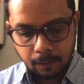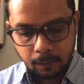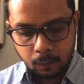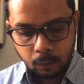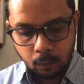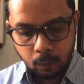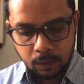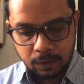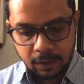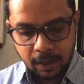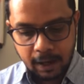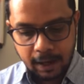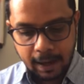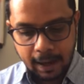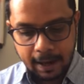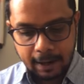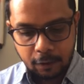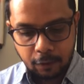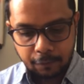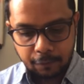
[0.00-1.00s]
which I
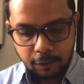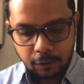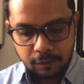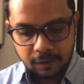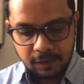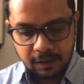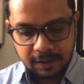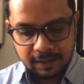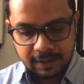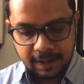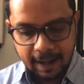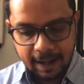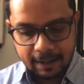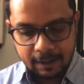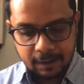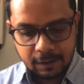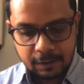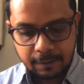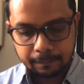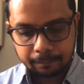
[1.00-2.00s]
had of around 6
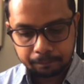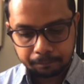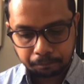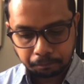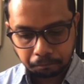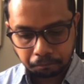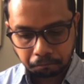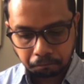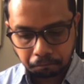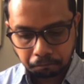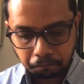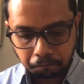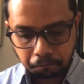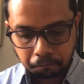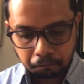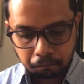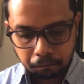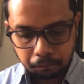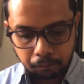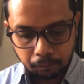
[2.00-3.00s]
lakhs.
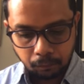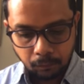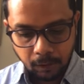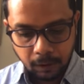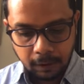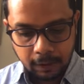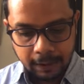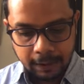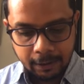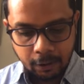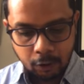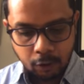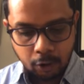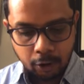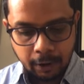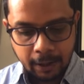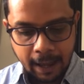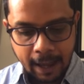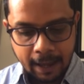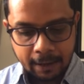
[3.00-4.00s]
Later on,
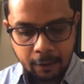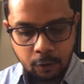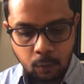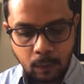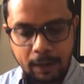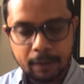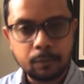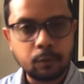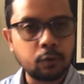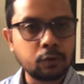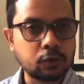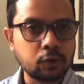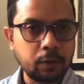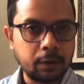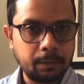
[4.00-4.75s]
I added one more, so it